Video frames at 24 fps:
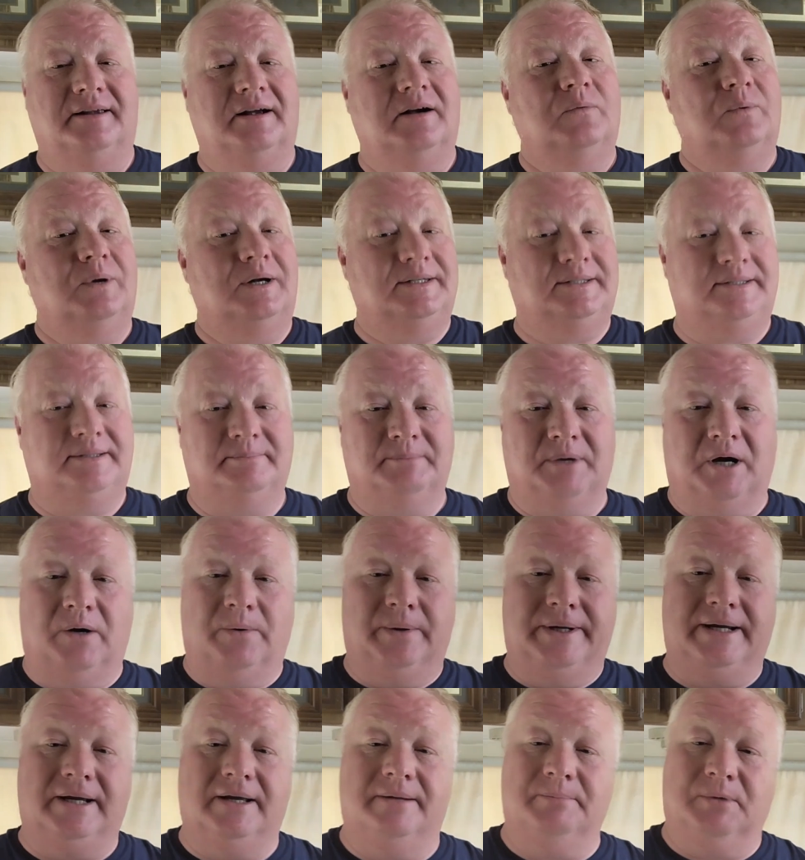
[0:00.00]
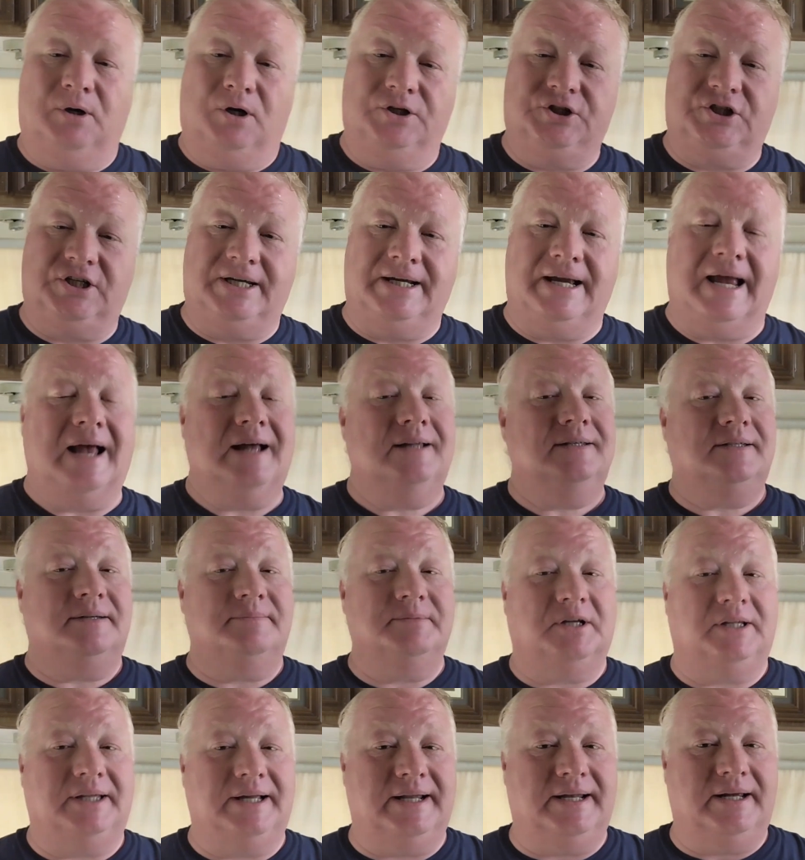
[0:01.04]
There was some mowing and mulching and
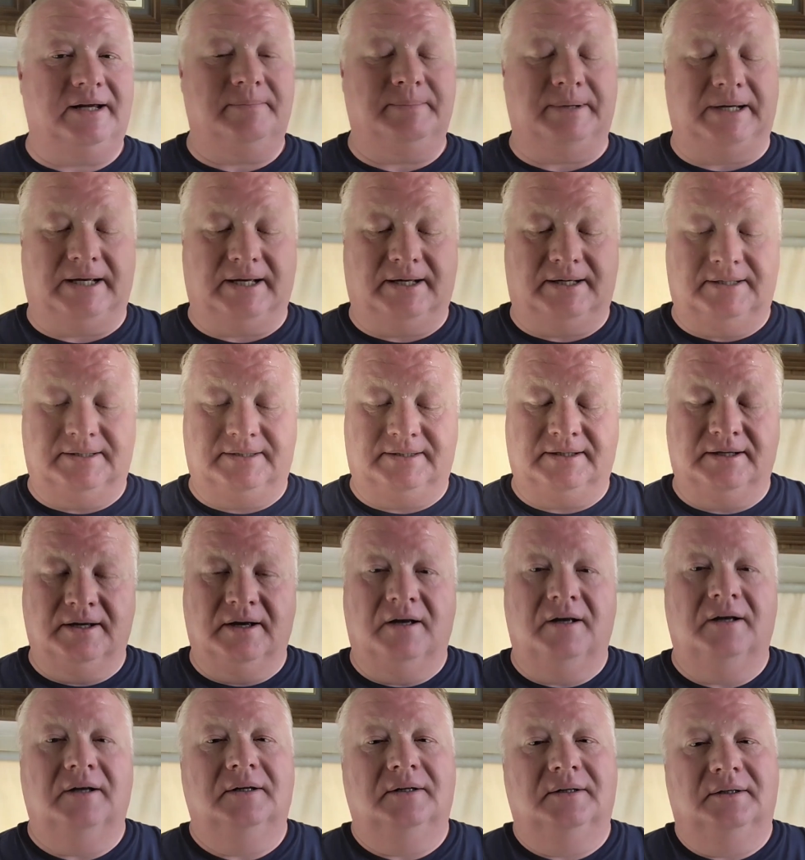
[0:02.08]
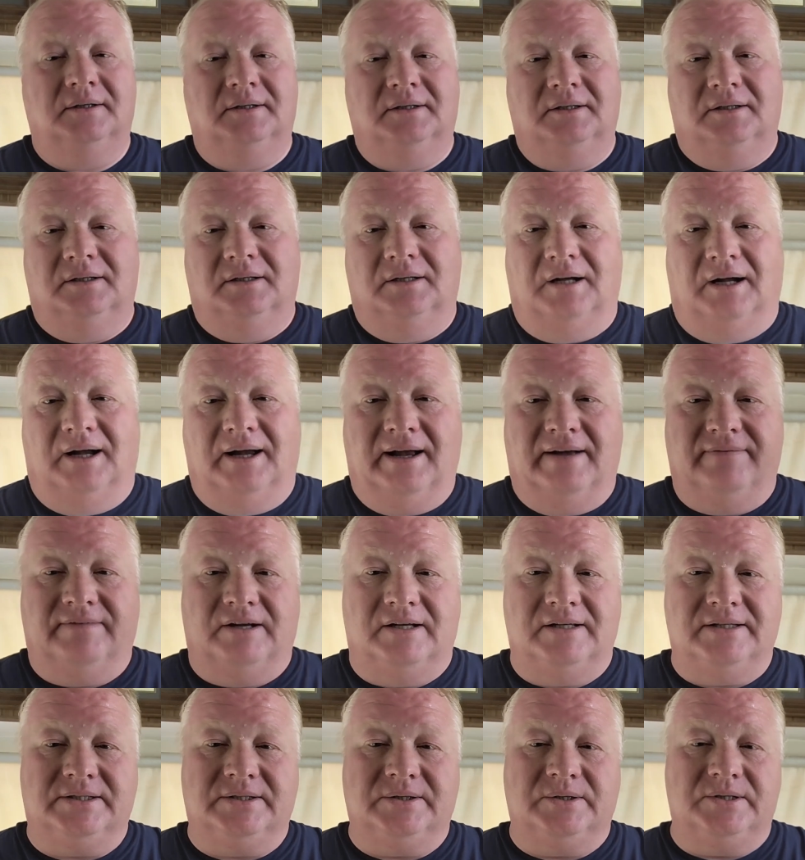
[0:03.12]
some cleaning because I have
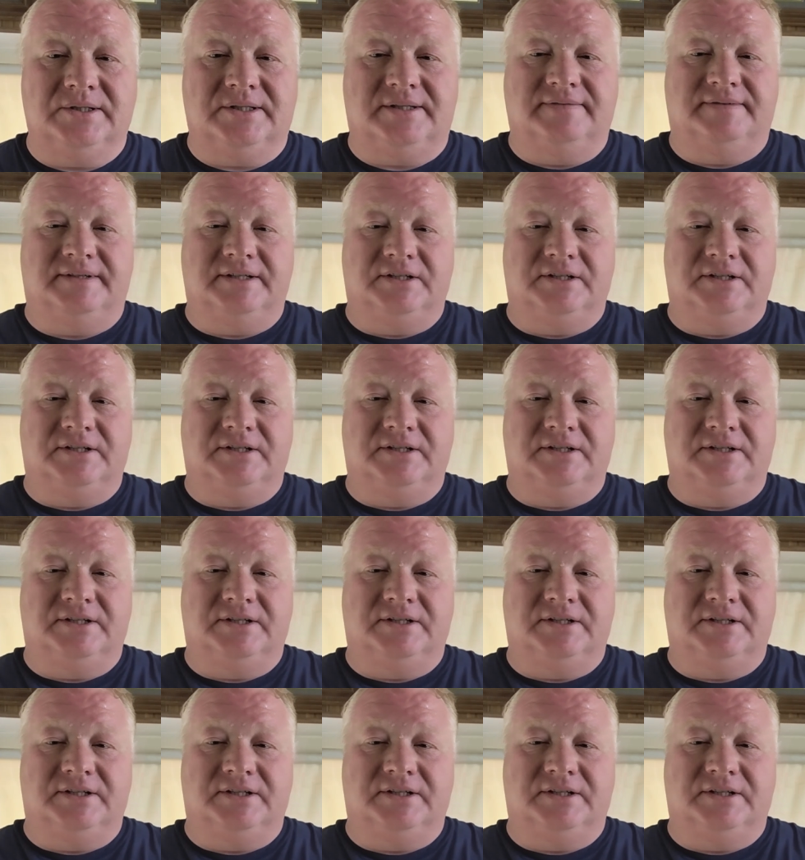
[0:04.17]
all sorts of